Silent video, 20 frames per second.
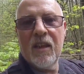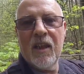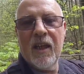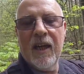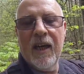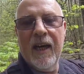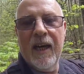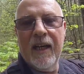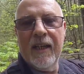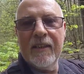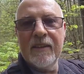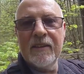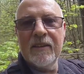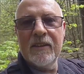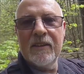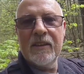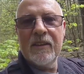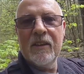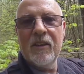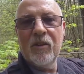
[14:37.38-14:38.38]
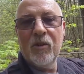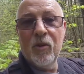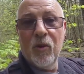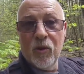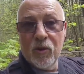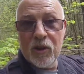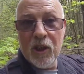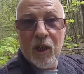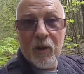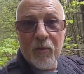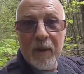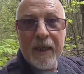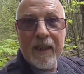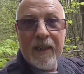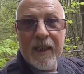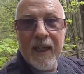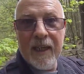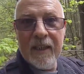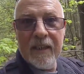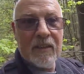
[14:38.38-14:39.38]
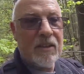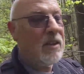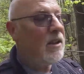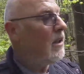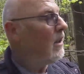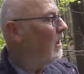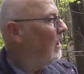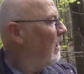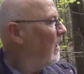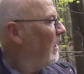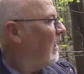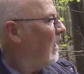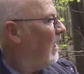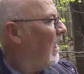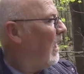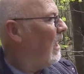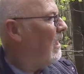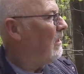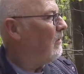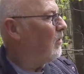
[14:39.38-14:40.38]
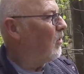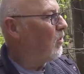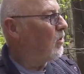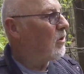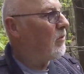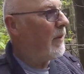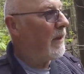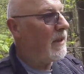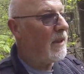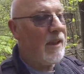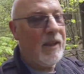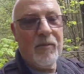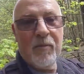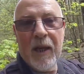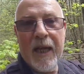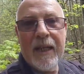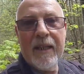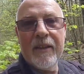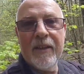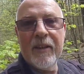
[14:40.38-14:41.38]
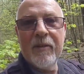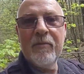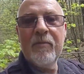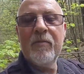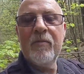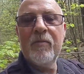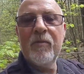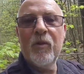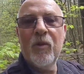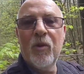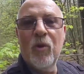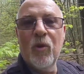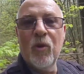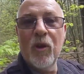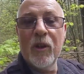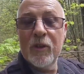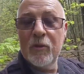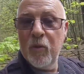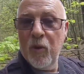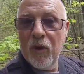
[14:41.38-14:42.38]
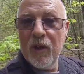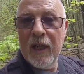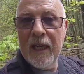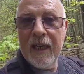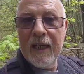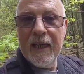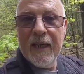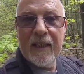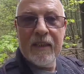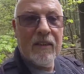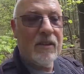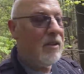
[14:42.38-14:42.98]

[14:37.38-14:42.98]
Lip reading: and auto blend layers, and it will automatically blend them all as one layer